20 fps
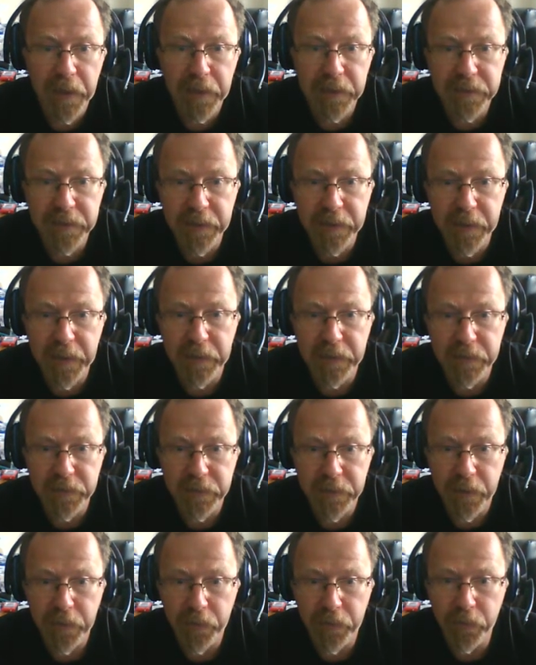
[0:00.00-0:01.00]
and
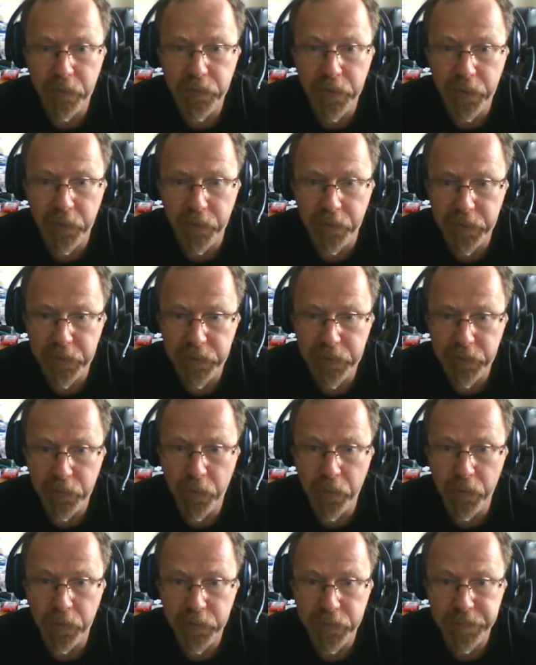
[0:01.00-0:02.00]
skills learning on this
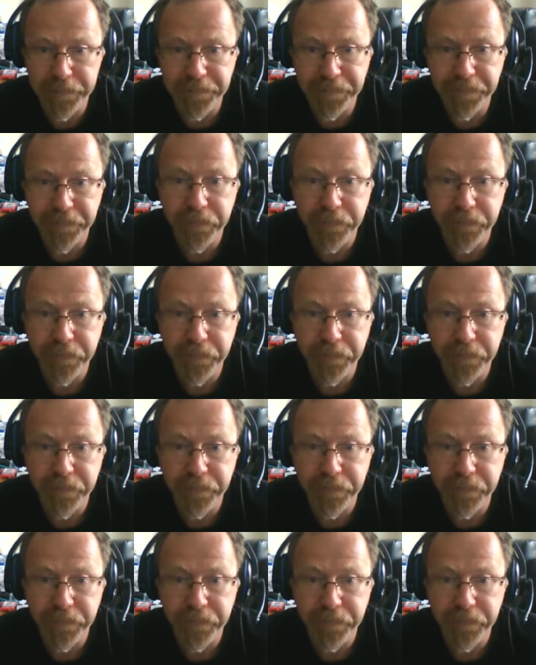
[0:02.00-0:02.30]
course